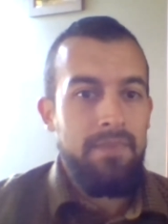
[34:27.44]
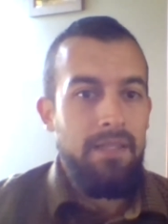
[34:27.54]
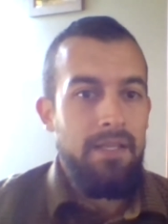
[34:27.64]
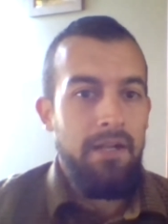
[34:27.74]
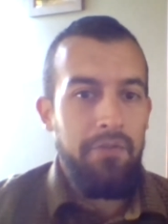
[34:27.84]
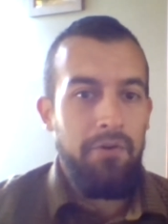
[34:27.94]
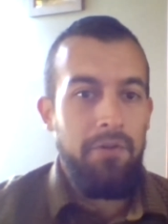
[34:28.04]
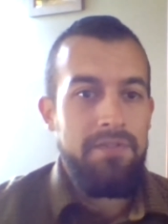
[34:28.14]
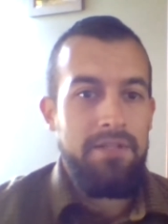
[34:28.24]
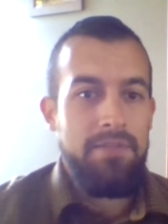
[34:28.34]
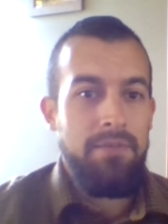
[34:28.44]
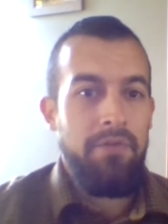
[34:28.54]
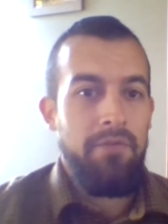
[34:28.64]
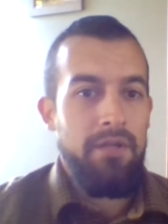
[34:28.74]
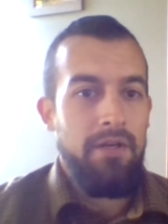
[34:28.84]
I'll throw this out to
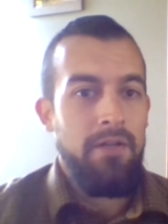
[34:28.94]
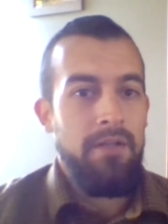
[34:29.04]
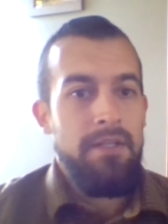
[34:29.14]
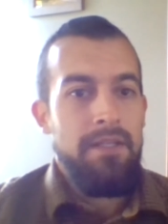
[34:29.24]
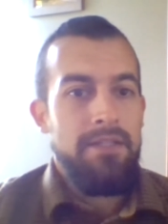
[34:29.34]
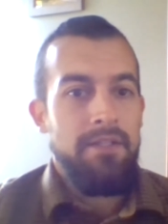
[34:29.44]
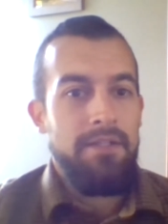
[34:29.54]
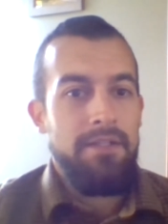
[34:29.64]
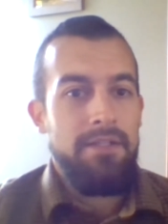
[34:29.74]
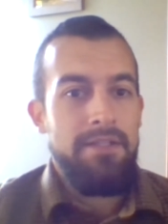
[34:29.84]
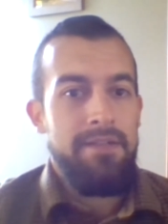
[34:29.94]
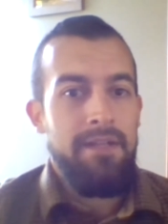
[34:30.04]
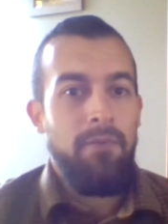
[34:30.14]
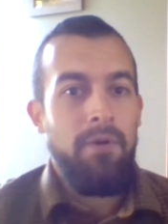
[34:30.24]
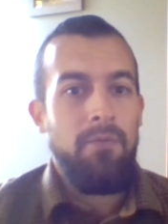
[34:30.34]
both of y'all, Dillon and
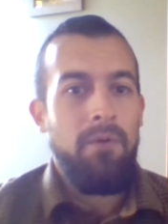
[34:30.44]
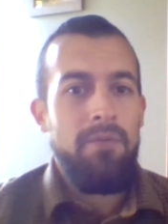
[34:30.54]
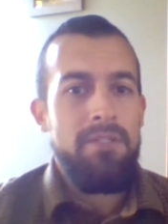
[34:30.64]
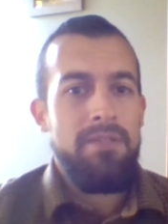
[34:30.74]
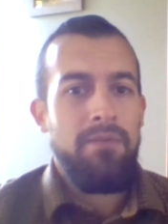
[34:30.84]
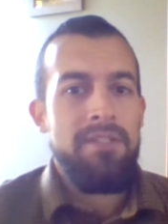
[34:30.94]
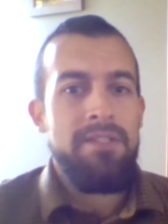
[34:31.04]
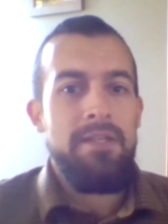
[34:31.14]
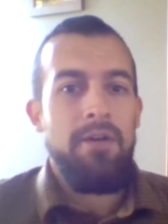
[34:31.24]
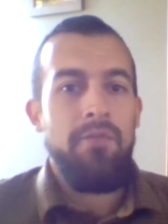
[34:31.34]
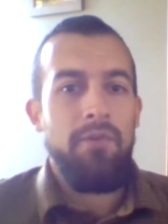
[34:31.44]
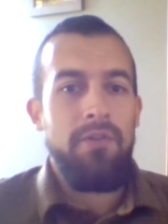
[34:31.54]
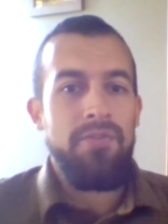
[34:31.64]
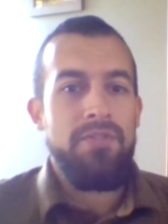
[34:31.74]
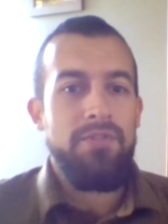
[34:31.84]
TJ. What's the overall
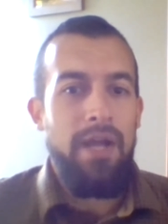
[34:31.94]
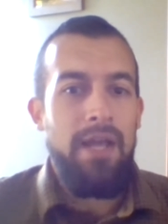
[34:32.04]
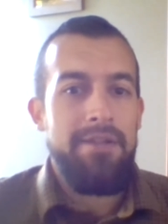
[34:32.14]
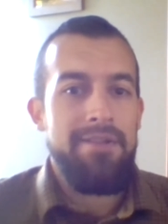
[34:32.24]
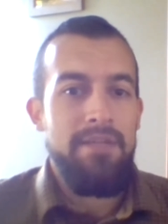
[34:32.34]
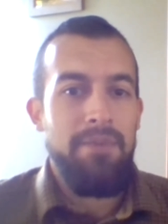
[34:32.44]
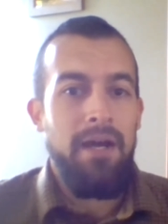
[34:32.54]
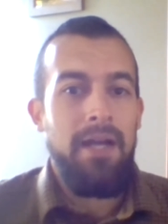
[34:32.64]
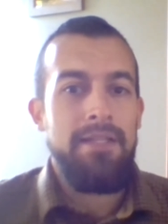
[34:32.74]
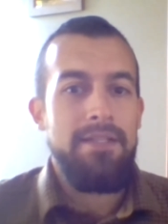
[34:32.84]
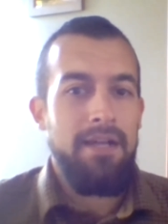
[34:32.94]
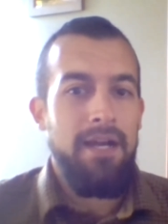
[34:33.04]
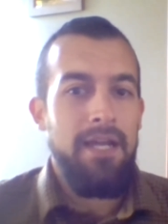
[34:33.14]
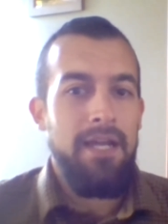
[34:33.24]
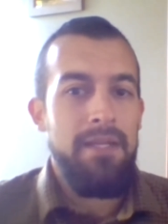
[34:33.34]
strategy behind the
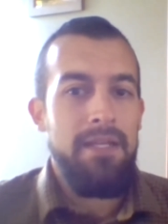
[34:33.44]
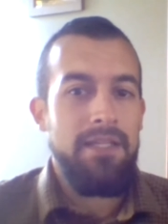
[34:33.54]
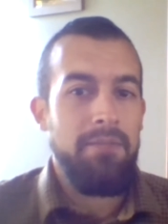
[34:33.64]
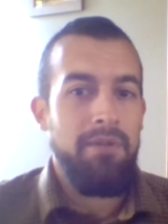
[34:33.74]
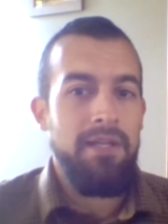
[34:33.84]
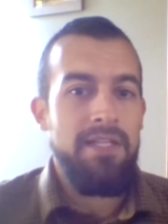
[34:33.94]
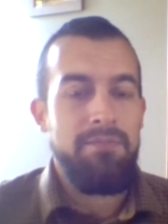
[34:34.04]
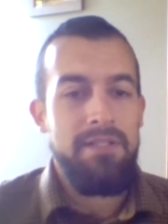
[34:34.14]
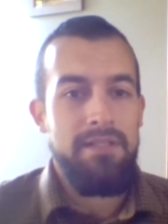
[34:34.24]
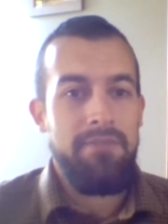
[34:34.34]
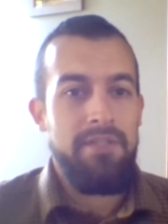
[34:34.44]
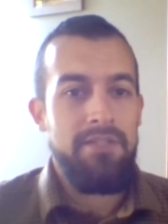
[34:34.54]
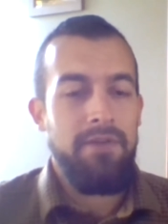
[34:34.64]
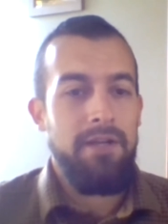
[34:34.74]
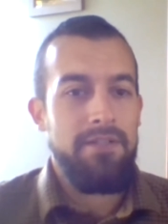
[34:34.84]
timing and the placements of these
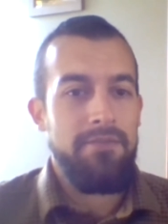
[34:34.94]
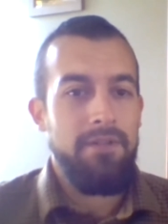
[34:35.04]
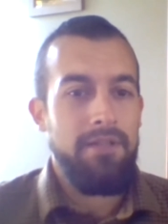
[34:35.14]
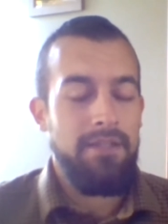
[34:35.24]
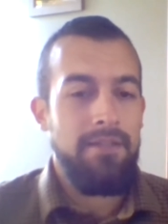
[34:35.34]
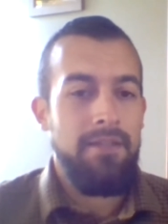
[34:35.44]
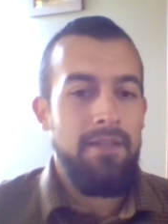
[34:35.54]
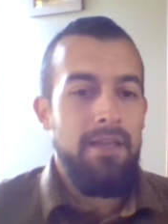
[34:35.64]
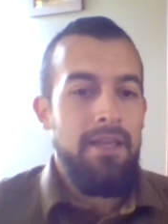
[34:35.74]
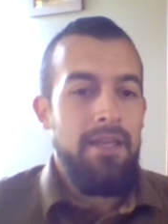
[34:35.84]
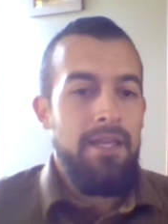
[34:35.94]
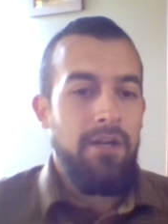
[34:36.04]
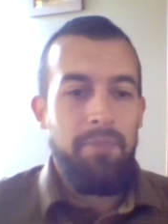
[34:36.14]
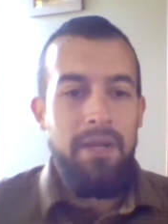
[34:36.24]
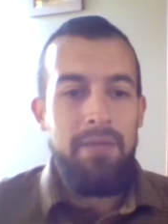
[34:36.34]
fires? I feel like that in
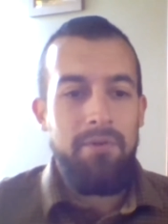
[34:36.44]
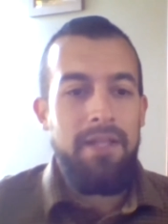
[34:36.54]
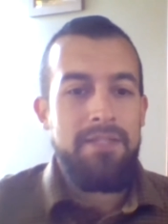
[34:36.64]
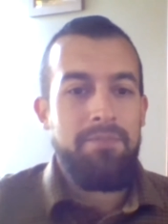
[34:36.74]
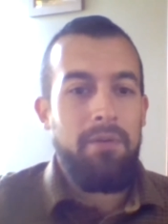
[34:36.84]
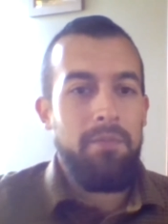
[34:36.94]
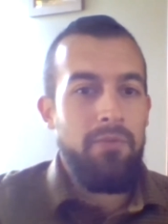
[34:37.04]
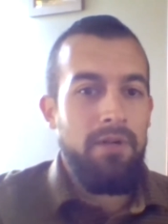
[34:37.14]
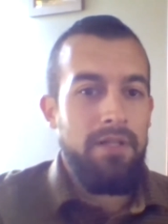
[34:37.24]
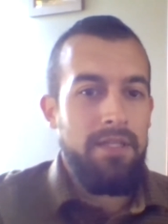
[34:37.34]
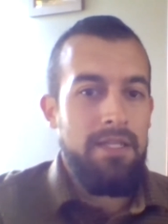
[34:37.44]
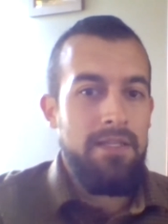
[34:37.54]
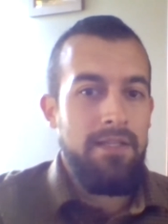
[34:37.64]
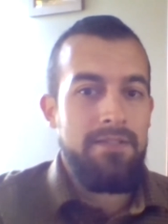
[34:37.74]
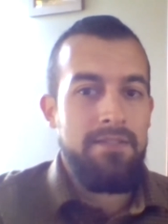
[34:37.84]
our paper, that's probably one of the key
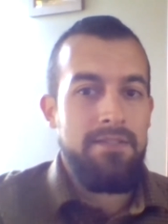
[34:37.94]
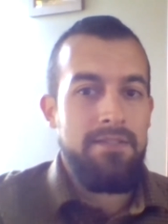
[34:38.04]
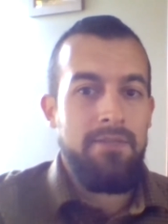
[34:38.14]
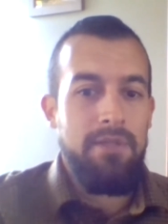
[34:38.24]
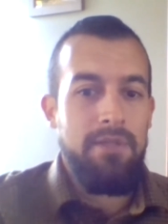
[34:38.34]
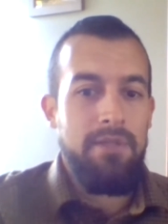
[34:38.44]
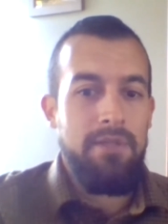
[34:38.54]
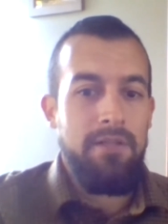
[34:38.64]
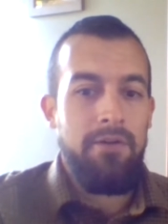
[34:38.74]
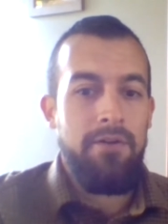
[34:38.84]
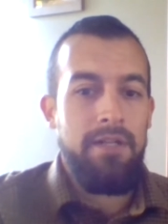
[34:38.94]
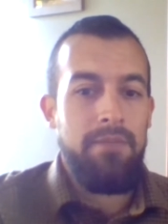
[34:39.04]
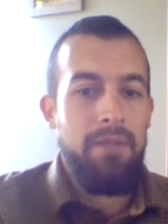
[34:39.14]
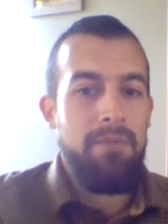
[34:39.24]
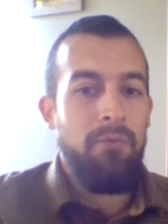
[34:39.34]
lessons that we learned, and
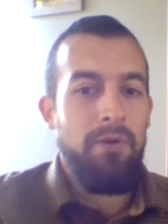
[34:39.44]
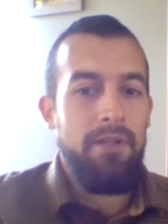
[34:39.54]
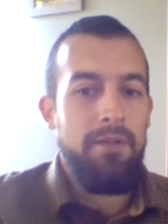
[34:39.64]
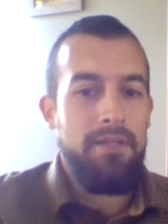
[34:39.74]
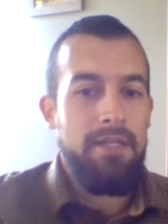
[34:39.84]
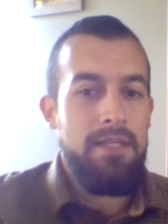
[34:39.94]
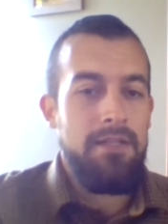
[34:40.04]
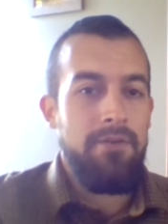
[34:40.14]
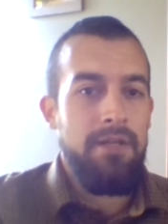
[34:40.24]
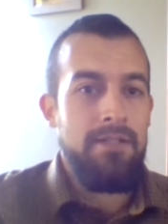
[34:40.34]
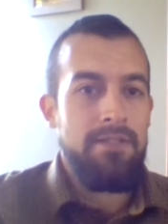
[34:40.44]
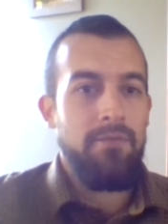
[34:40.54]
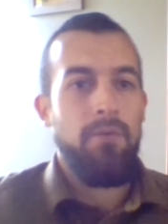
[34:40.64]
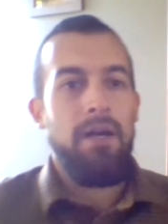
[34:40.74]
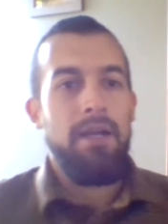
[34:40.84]
maybe one of the key ingredients
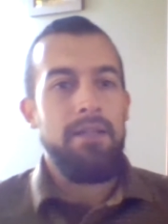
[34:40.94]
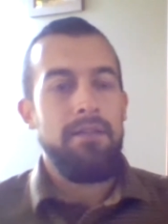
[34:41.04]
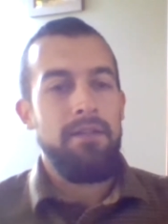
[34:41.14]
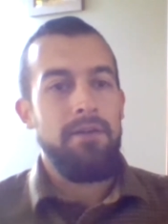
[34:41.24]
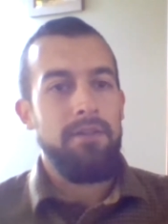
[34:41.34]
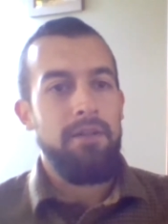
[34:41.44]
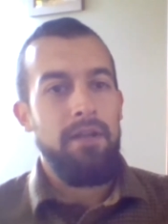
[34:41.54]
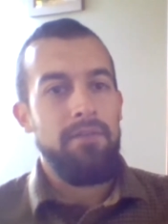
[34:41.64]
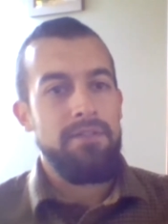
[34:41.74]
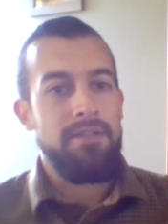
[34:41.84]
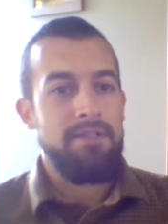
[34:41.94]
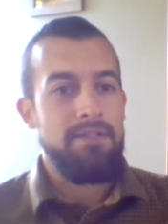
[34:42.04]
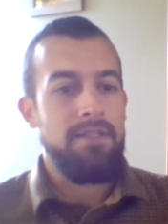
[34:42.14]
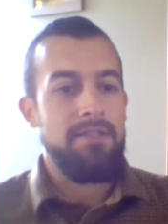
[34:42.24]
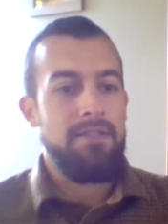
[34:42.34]
for why they're having such
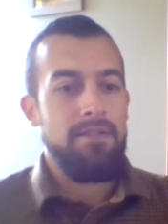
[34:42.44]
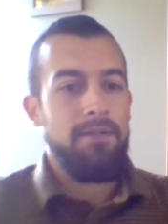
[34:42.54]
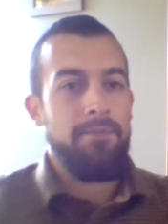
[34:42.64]
success out there.